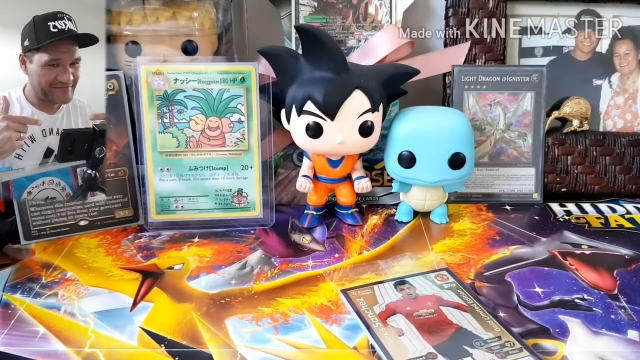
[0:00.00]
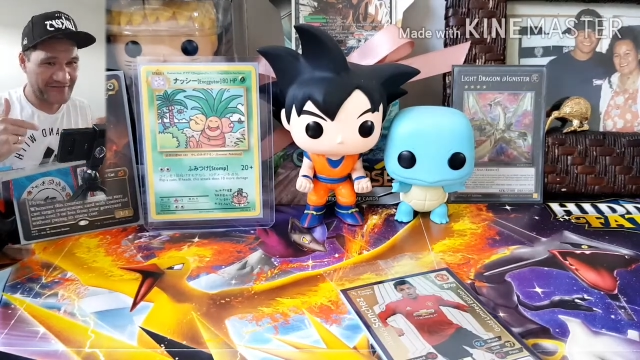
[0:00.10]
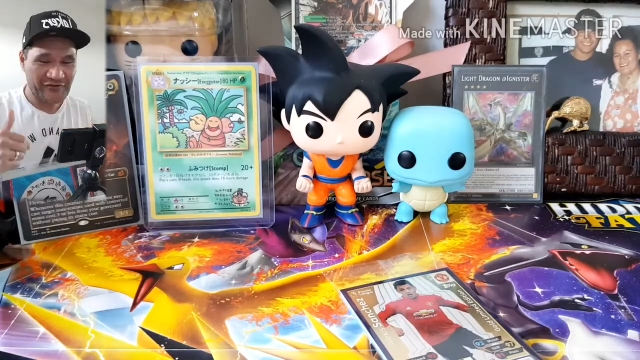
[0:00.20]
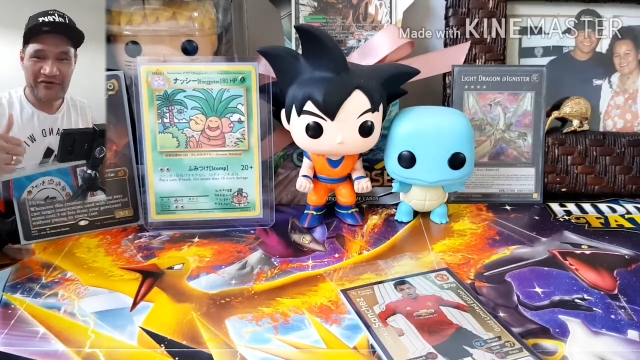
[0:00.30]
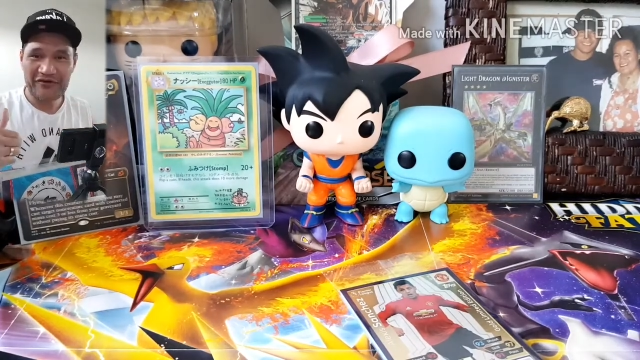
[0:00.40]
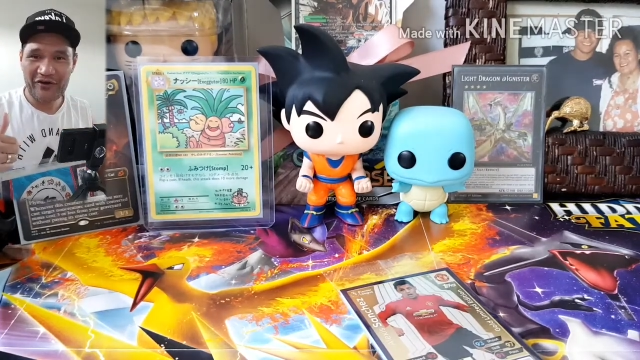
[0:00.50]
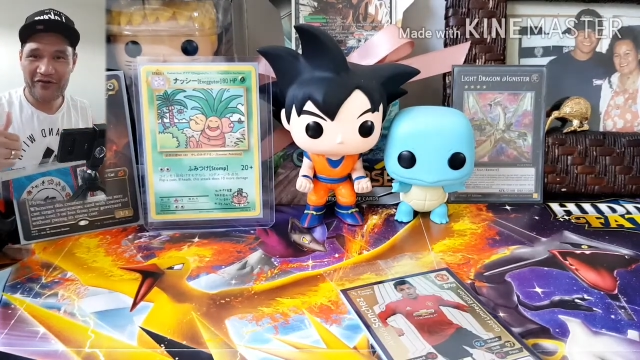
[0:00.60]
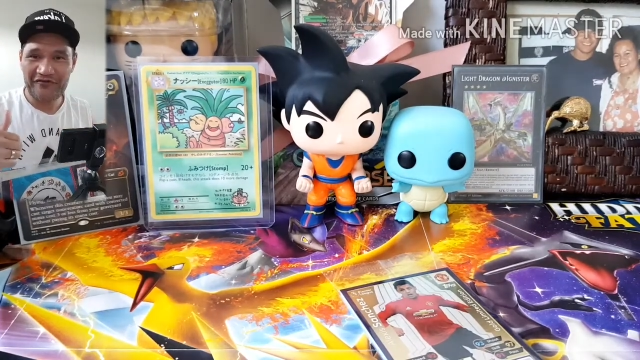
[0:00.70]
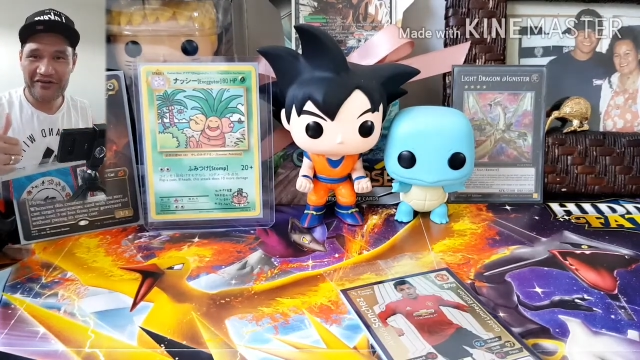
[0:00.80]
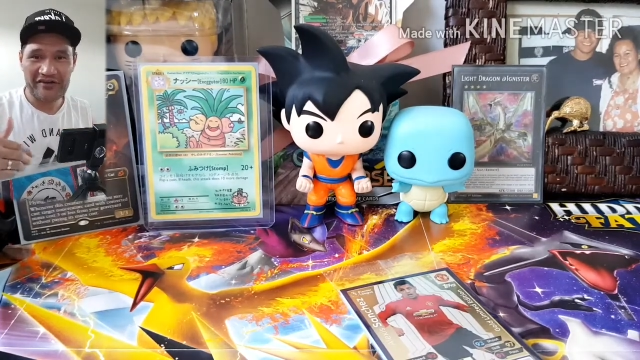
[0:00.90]
If you're having a
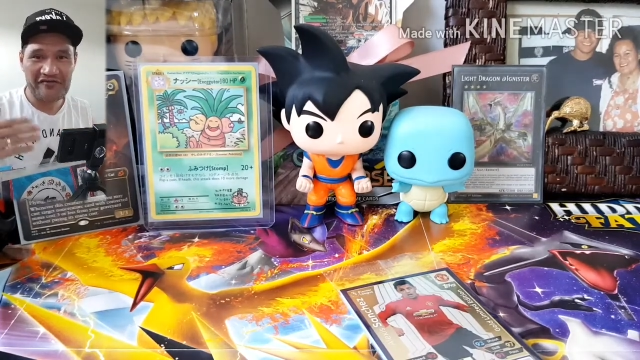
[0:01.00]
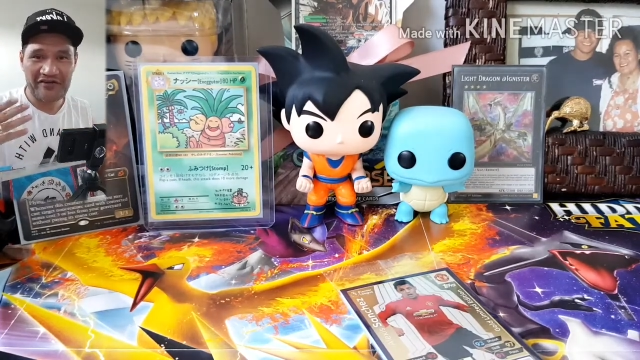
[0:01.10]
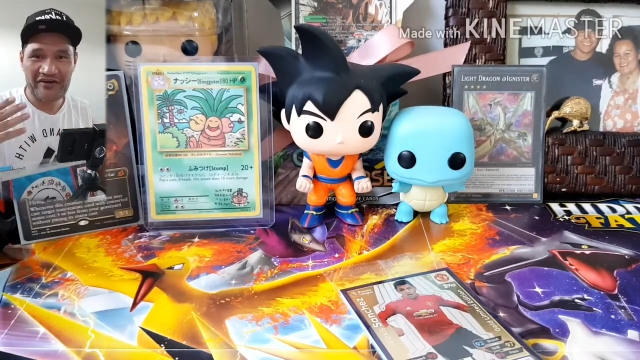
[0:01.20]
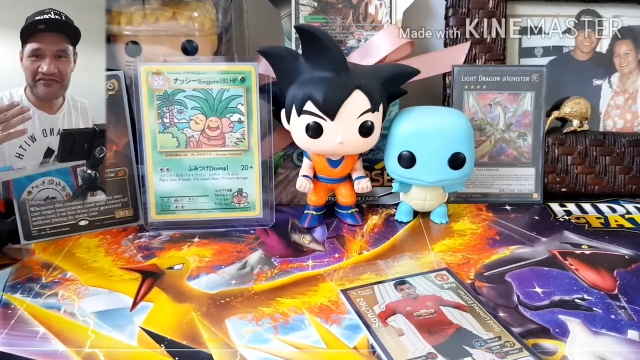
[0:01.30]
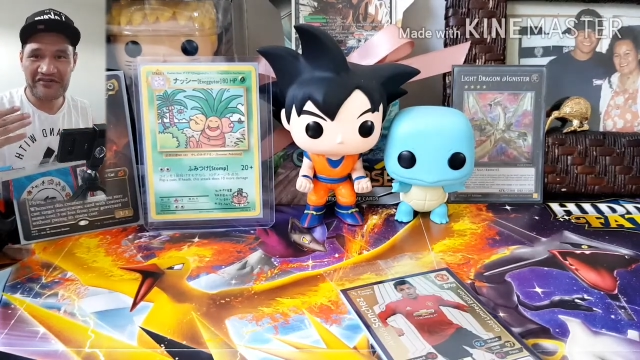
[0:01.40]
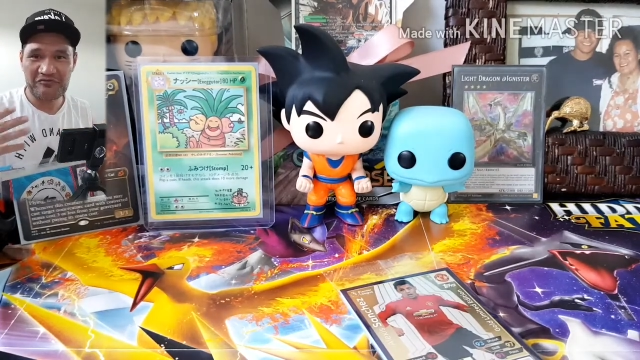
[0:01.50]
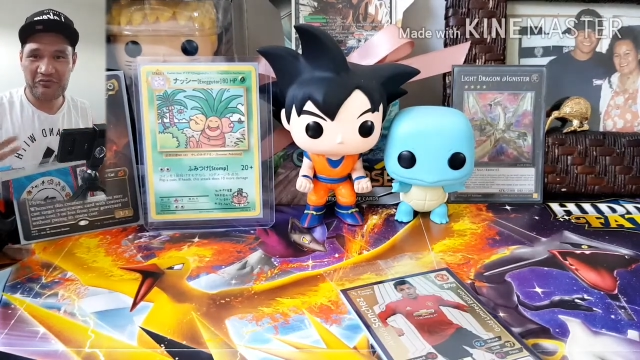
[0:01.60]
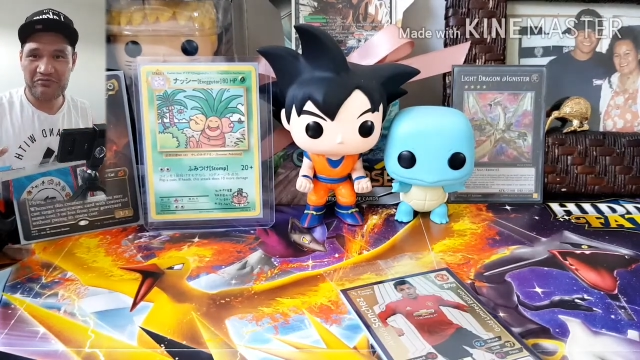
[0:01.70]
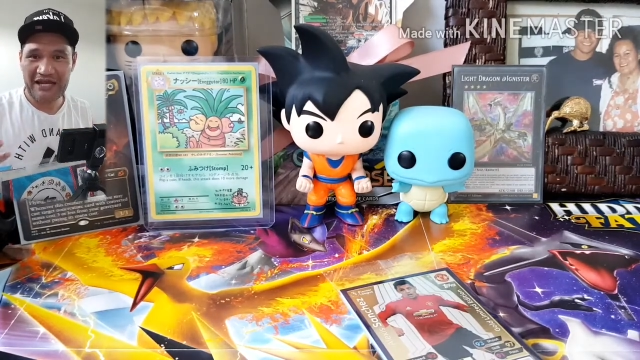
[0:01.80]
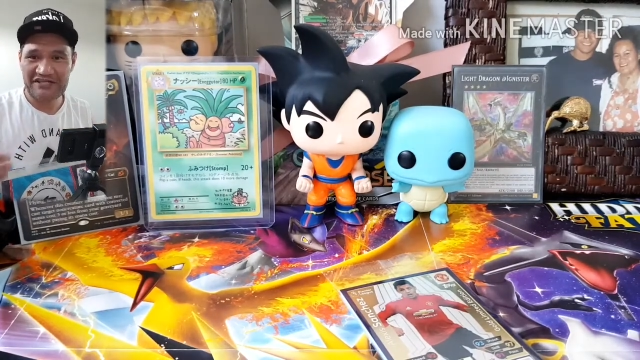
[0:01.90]
coffee, you're having a
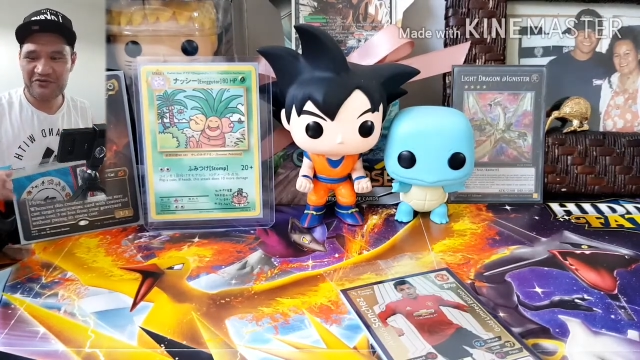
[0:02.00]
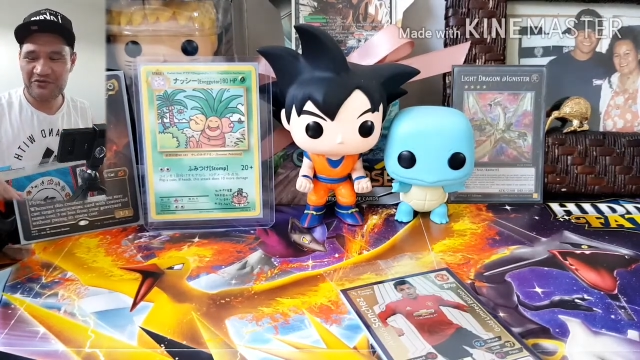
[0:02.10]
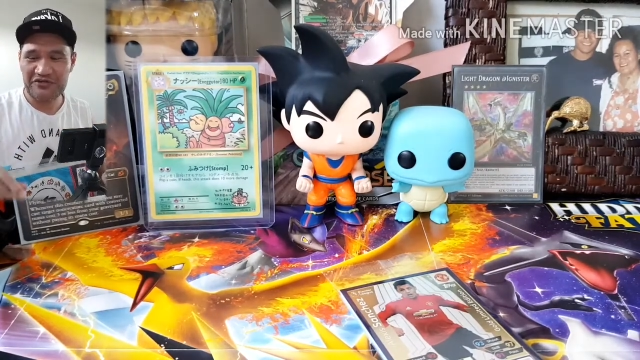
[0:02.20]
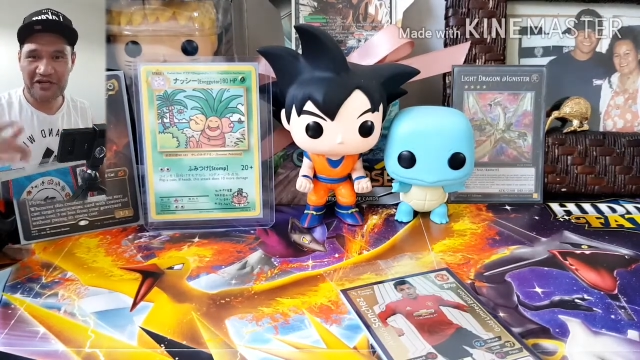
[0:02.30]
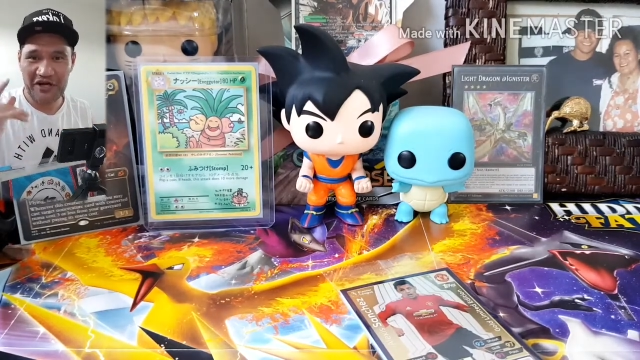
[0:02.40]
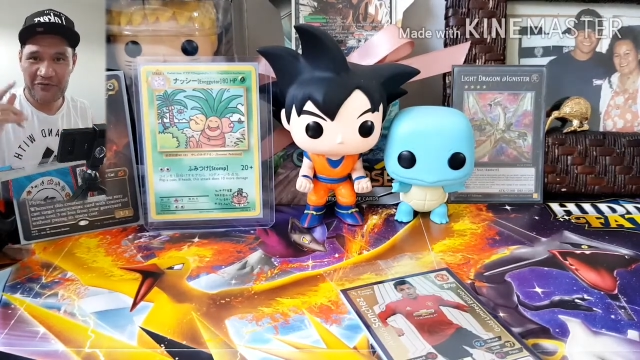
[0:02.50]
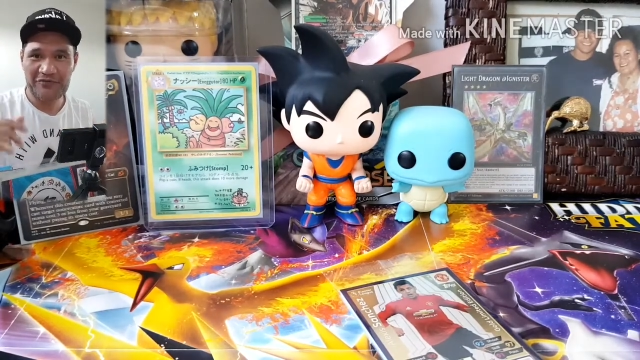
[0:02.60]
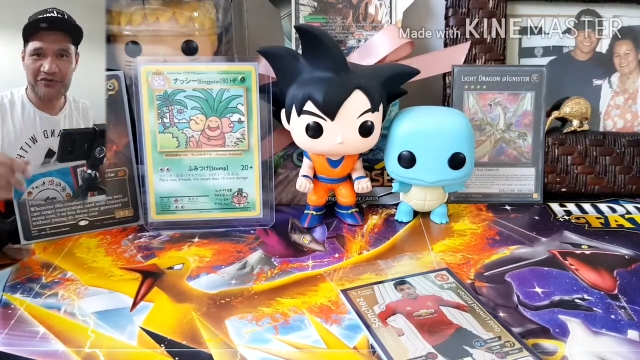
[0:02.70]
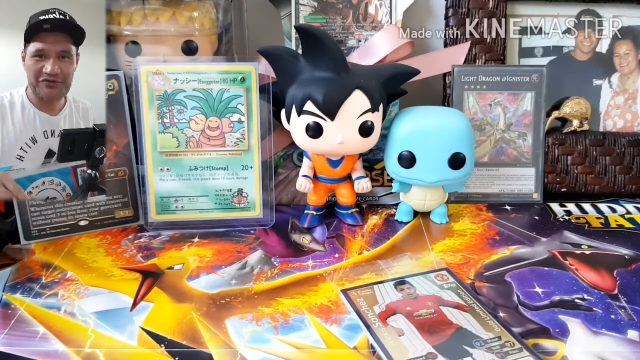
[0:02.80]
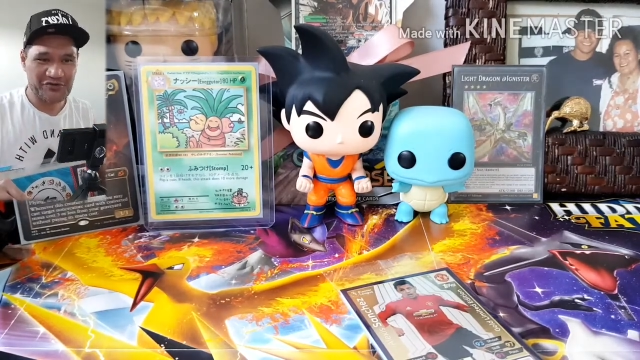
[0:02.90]
glass of water, I hope
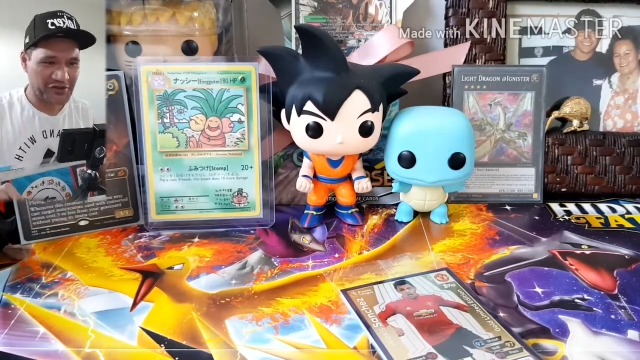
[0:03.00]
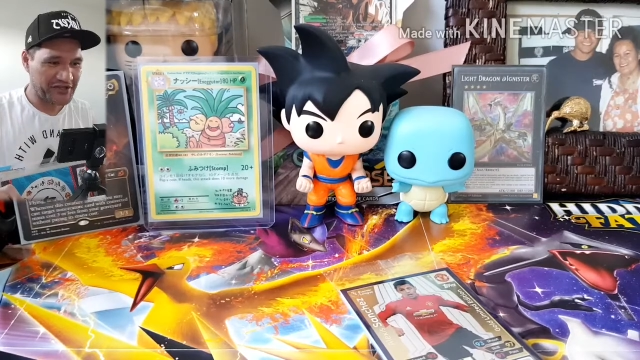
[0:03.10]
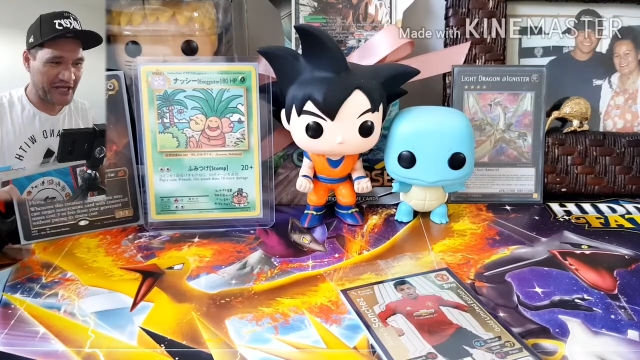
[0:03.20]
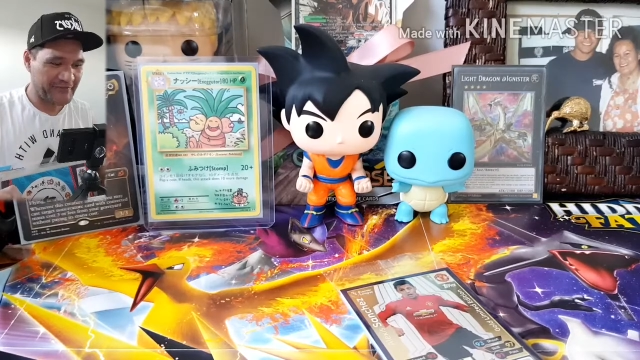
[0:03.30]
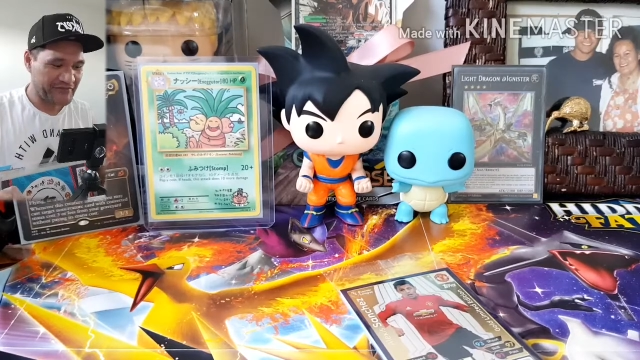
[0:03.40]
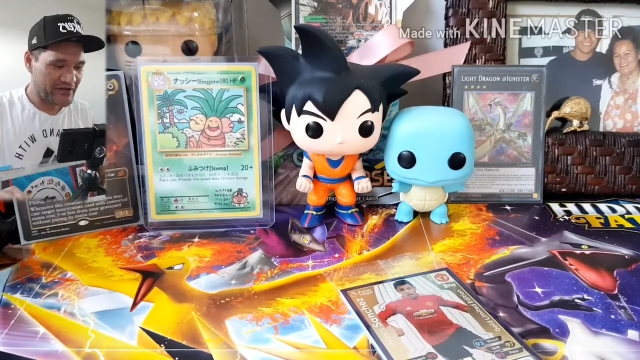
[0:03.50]
you're enjoying that.